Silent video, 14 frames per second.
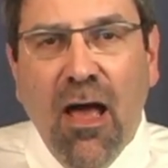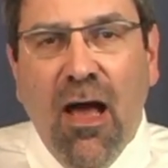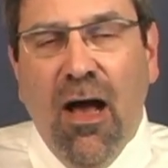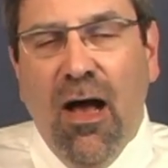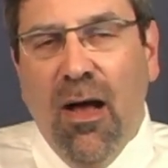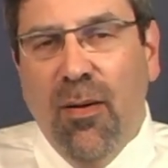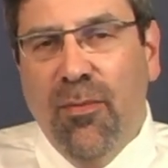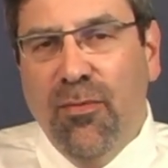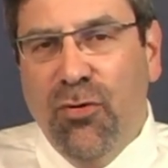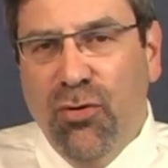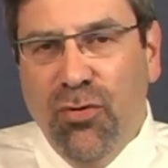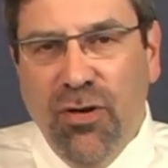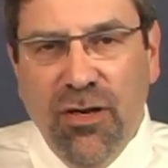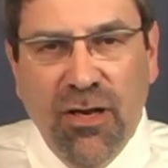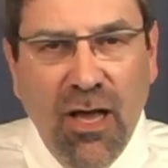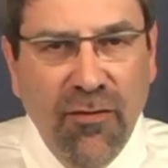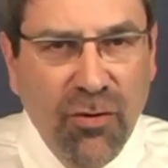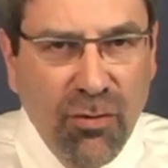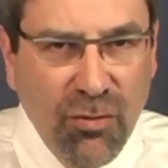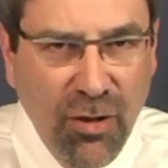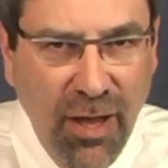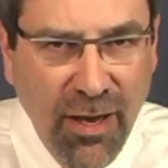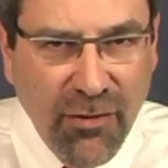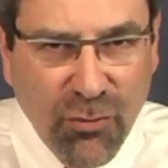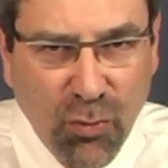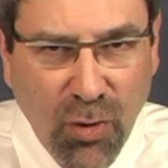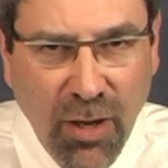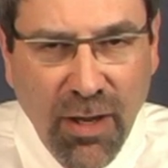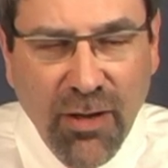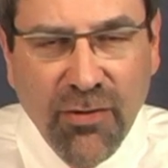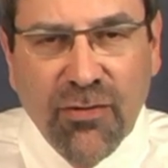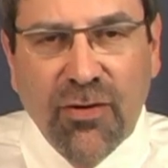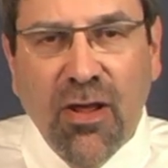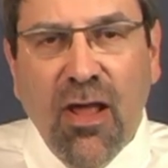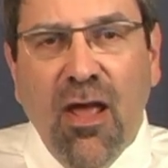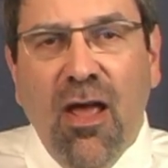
Do you need to have your legs raised?